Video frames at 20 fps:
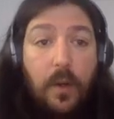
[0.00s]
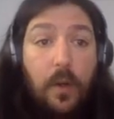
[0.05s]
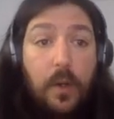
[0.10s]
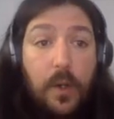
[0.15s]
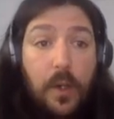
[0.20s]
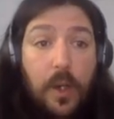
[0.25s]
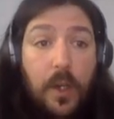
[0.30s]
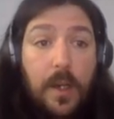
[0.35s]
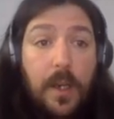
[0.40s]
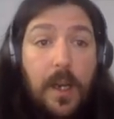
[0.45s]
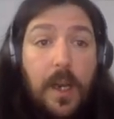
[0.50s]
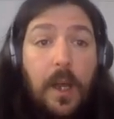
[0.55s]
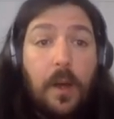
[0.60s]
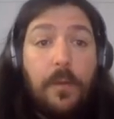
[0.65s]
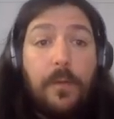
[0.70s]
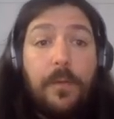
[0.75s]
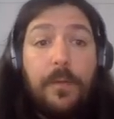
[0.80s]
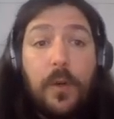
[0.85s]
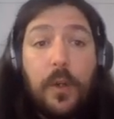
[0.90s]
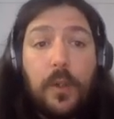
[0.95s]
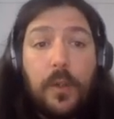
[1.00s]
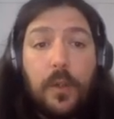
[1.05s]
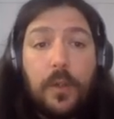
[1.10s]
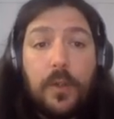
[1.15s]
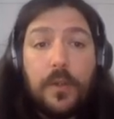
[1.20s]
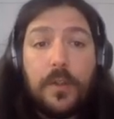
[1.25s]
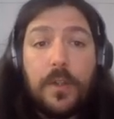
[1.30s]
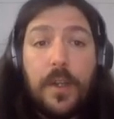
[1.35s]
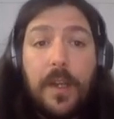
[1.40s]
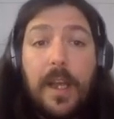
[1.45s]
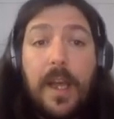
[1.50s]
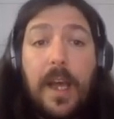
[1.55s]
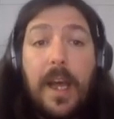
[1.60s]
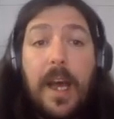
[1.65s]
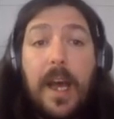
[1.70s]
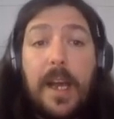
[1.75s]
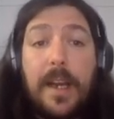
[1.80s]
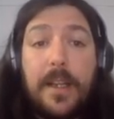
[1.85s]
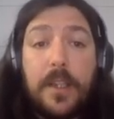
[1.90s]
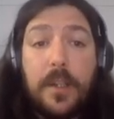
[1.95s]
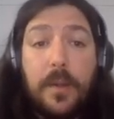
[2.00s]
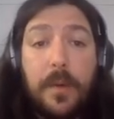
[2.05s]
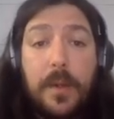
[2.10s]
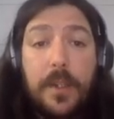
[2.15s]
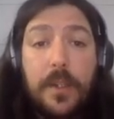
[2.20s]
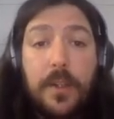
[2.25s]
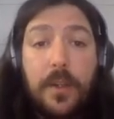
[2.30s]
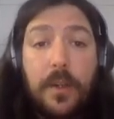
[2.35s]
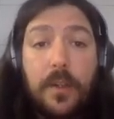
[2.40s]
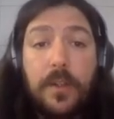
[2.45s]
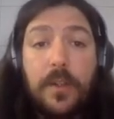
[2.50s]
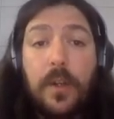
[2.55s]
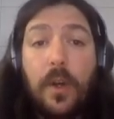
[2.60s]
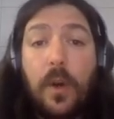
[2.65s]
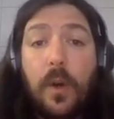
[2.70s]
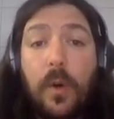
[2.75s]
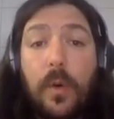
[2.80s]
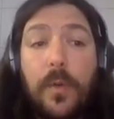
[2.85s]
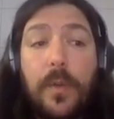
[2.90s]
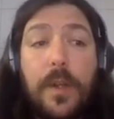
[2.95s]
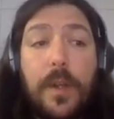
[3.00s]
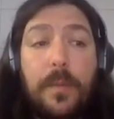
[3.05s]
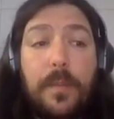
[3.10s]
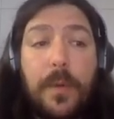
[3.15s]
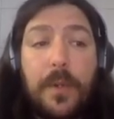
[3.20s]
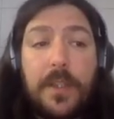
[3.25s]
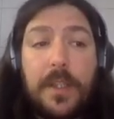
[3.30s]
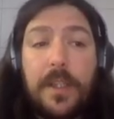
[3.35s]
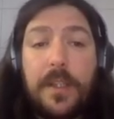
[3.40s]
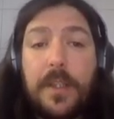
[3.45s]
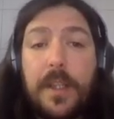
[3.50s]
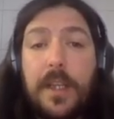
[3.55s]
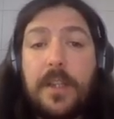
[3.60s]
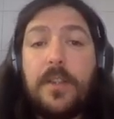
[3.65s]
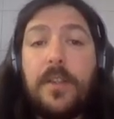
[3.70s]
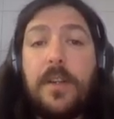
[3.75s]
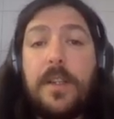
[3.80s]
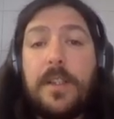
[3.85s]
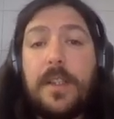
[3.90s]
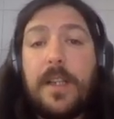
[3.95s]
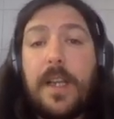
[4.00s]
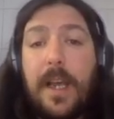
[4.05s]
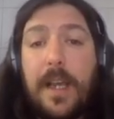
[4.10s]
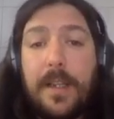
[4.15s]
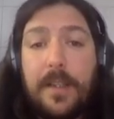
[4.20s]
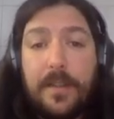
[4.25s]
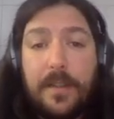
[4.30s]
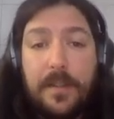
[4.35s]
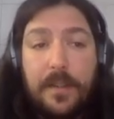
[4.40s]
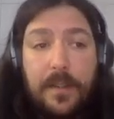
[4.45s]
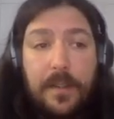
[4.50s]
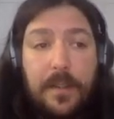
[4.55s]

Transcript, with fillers: or not allow photos and screenshots on their presentation slides.